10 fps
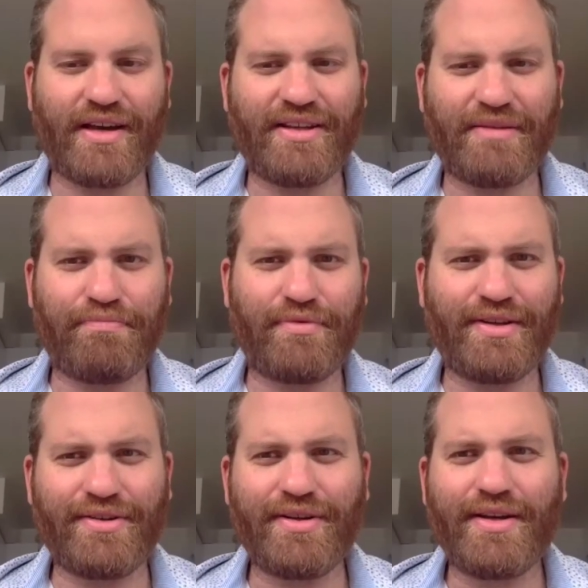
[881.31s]
I think
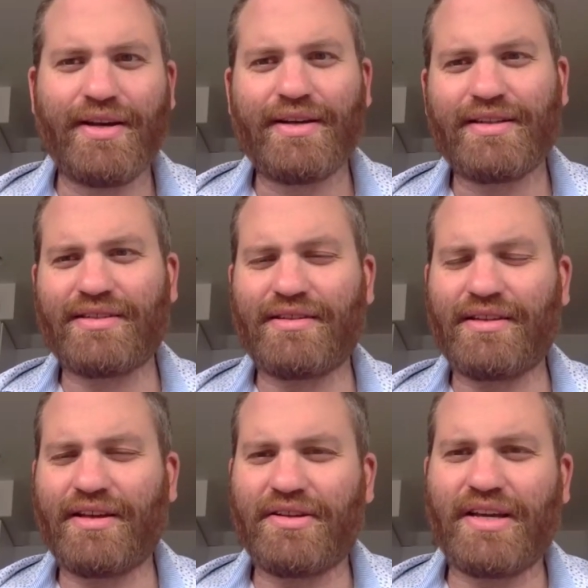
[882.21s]
you know.
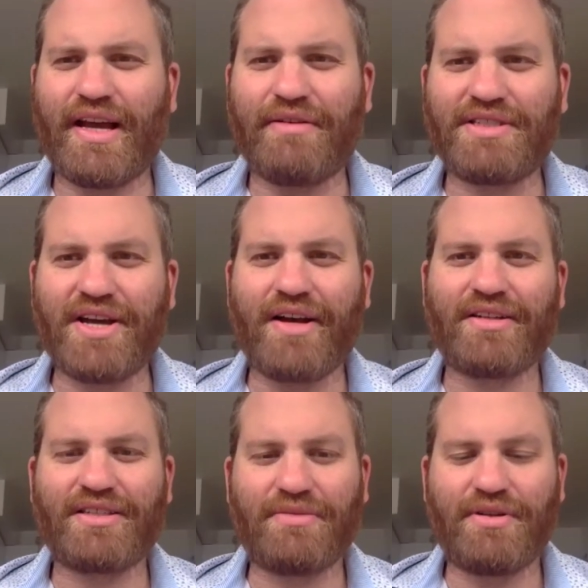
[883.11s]
The other day, I was talking
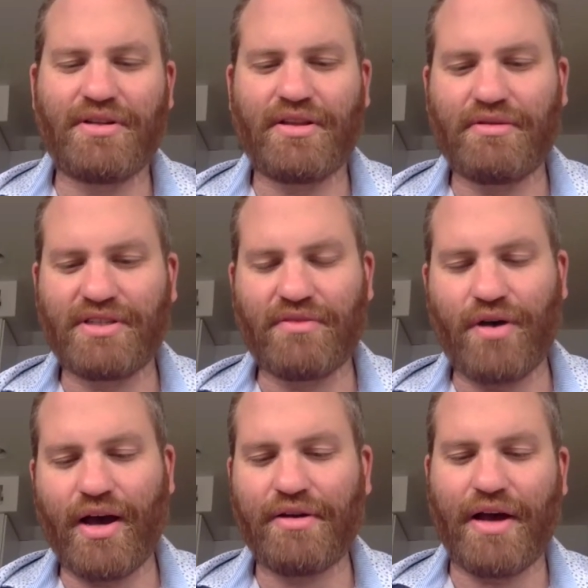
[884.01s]
to someone, and they were saying,
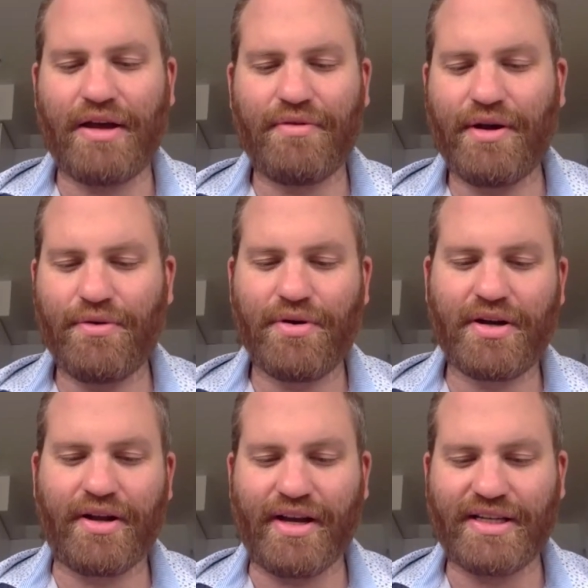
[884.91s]
"Well, how, how do I
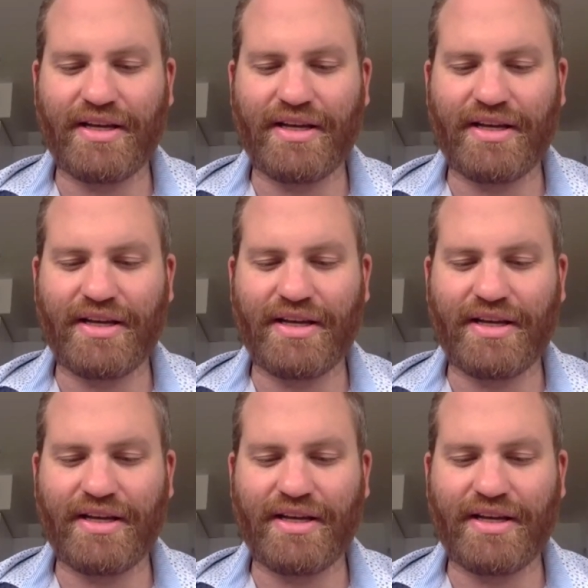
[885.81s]
organize?